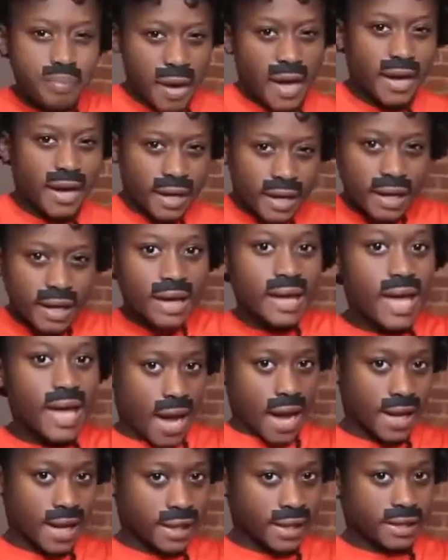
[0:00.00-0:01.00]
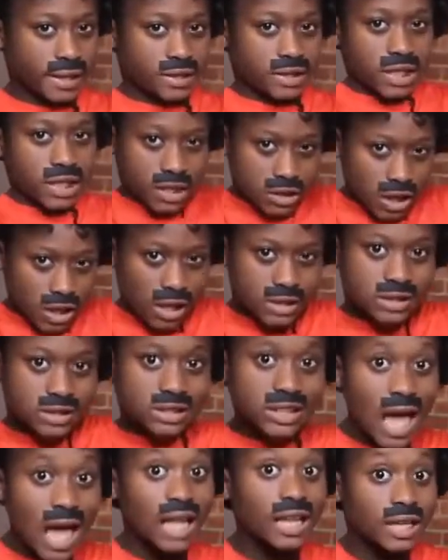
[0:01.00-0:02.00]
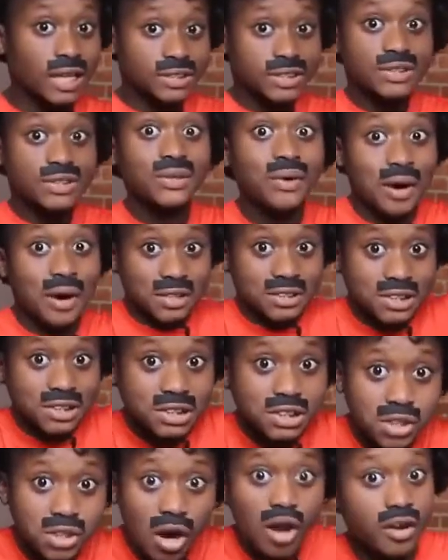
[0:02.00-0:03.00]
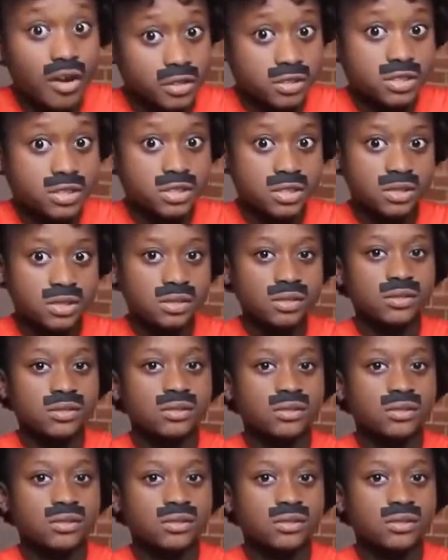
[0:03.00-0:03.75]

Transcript: Big English! Just tell us you're short!